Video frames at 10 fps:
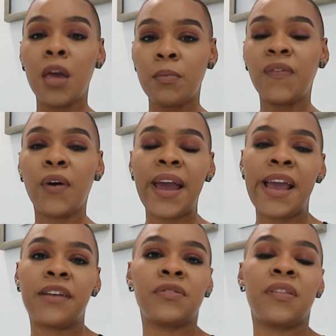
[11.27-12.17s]
Before I
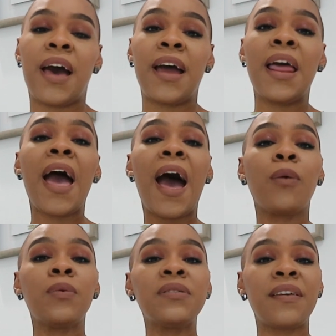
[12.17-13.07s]
answer that,
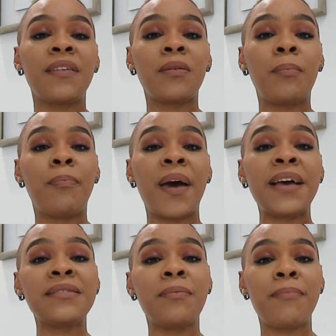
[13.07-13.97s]
I will say that the
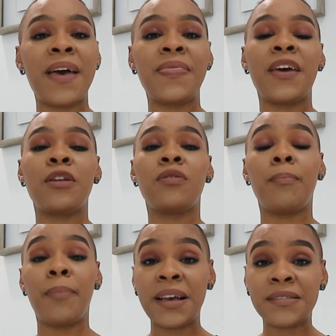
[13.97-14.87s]
best method and
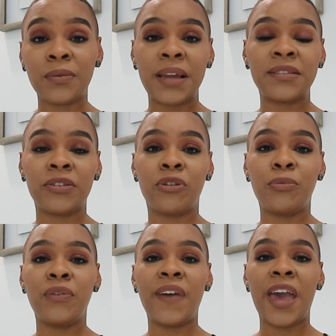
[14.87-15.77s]
the best way to
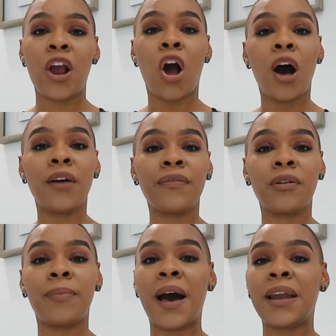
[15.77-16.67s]
remove hair off
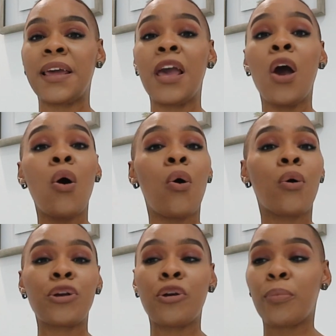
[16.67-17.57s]
your body
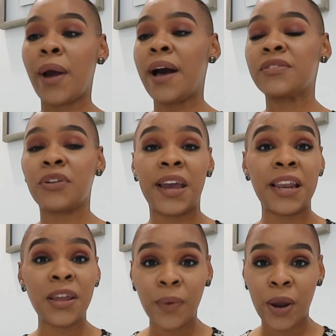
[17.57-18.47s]
or your brows or
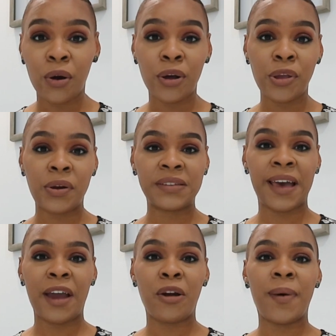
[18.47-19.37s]
anywhere on your
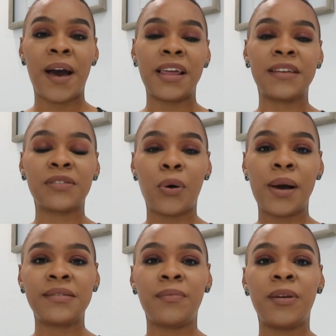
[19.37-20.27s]
entire body is
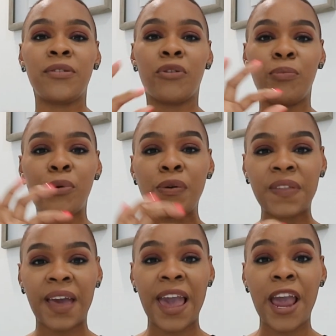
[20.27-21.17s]
going to be to remove
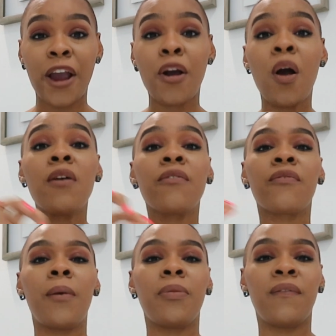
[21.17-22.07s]
the hair
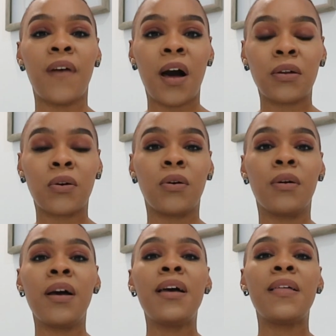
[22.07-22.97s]
from the follicle.